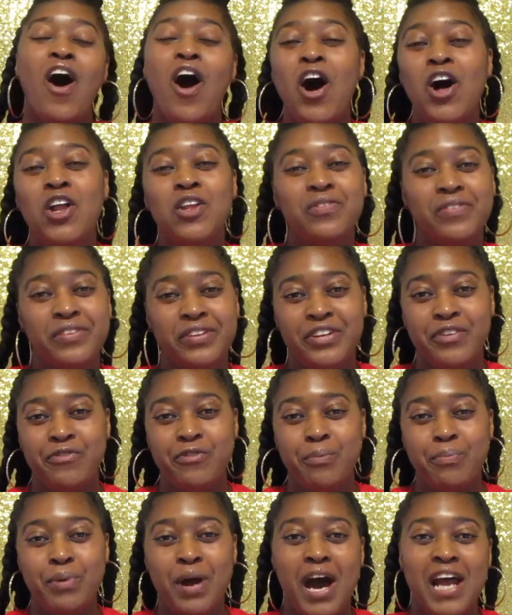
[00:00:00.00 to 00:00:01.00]
all of the
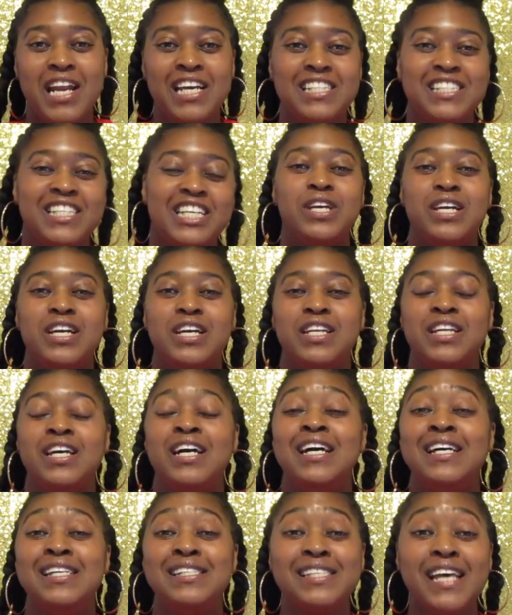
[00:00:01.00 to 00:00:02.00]
different products you can
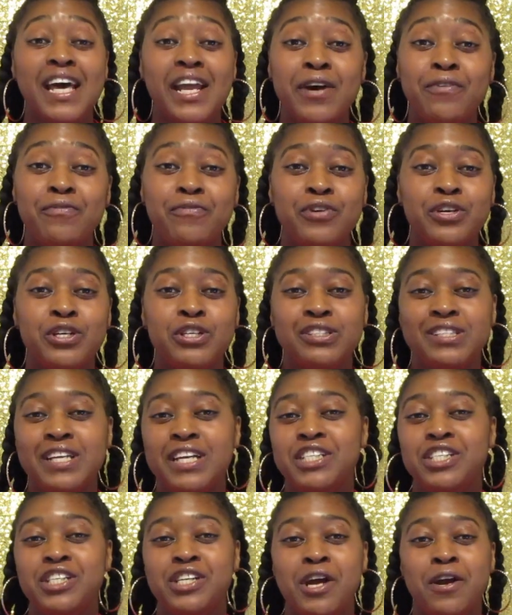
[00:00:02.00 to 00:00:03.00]
set up for your
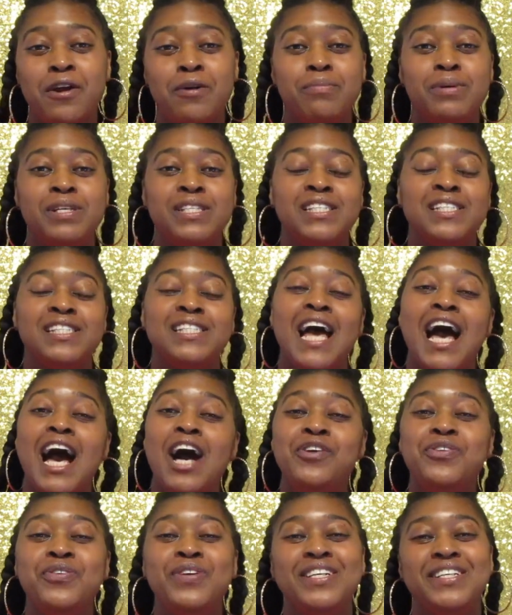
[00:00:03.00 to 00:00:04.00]
stationery business, how
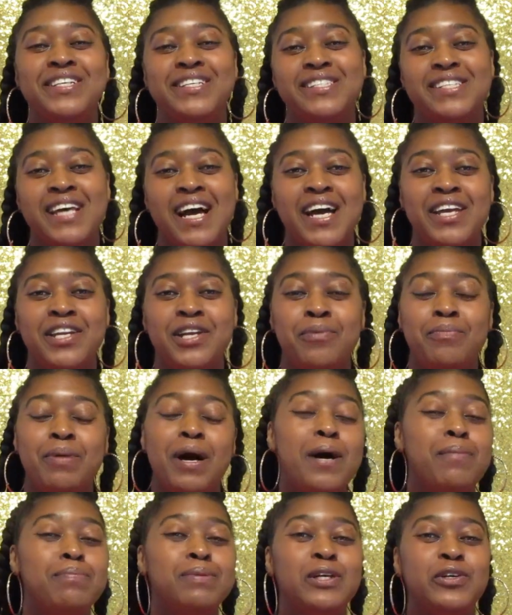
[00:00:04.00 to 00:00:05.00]
you can design them,
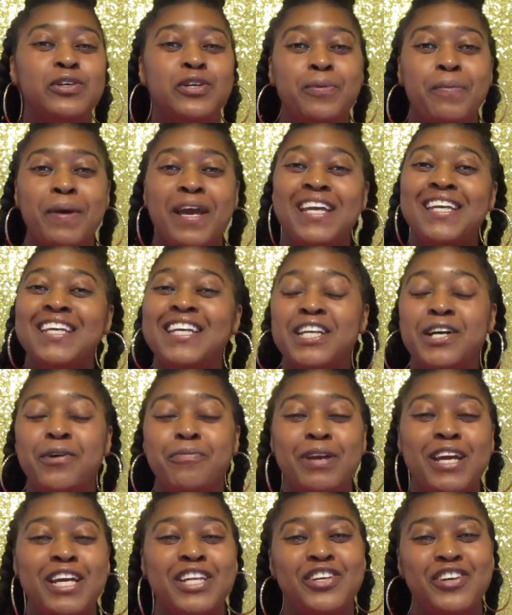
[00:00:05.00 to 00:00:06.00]
upload them, and get
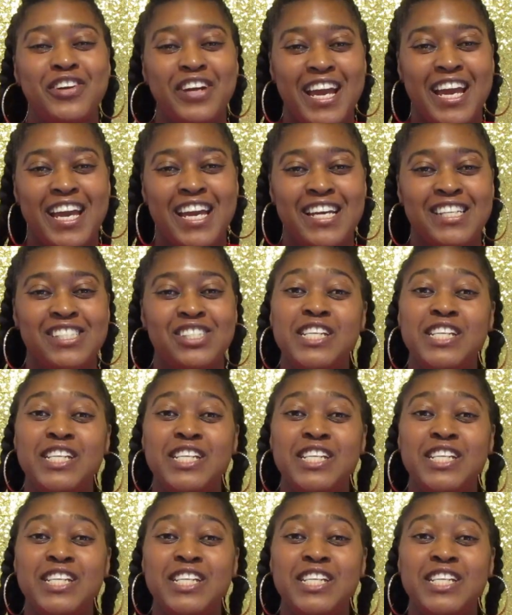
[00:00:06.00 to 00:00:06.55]
them in your hands.